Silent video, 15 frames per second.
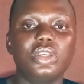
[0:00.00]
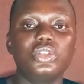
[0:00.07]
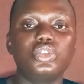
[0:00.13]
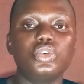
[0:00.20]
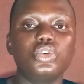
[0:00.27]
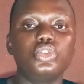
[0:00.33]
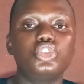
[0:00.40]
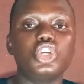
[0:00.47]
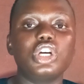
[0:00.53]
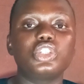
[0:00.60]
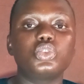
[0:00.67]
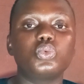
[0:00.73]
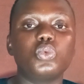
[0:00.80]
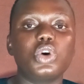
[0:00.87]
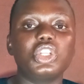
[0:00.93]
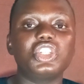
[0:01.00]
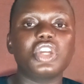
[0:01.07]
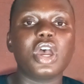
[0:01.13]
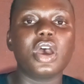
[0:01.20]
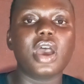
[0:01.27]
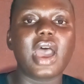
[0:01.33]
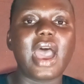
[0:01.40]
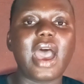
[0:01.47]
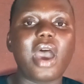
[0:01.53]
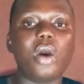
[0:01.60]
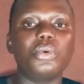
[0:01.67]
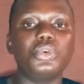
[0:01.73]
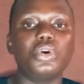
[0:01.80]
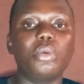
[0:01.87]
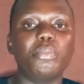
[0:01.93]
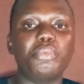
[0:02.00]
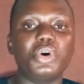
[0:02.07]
So just watch how your